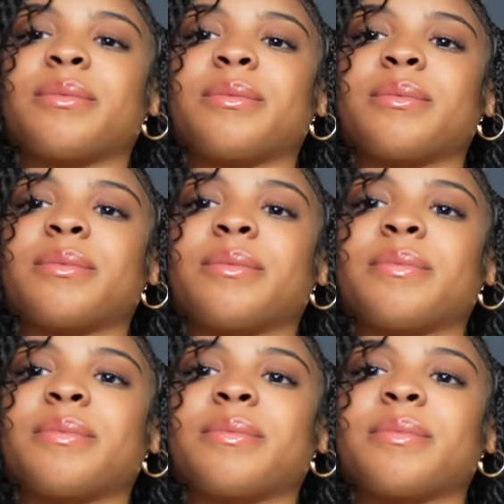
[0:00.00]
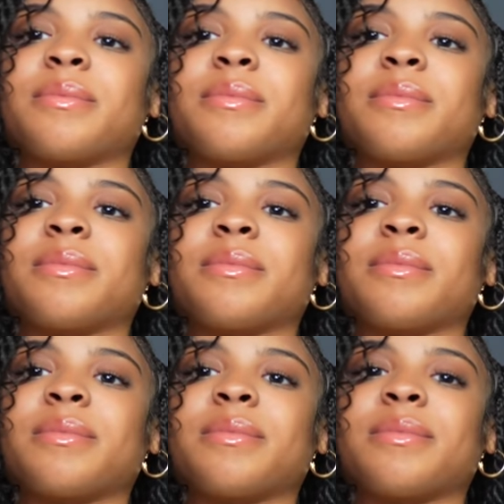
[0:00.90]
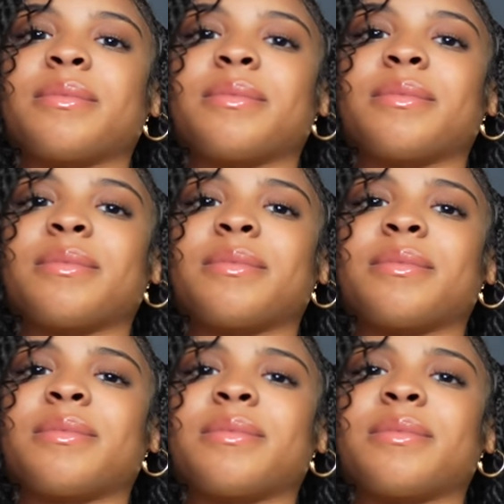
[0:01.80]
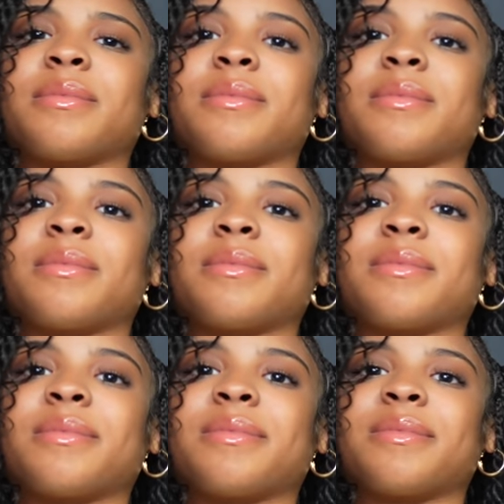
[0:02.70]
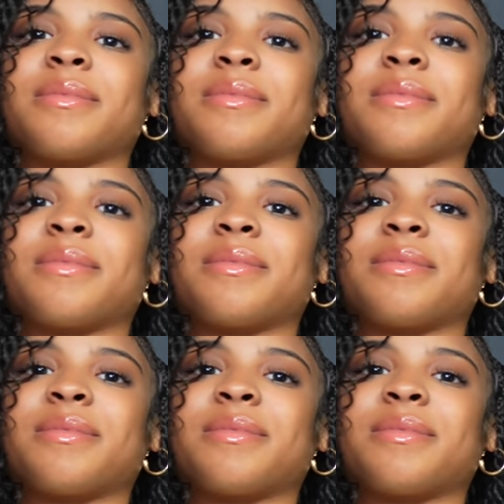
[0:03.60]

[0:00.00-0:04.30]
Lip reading: No words are spoken by the person on screen.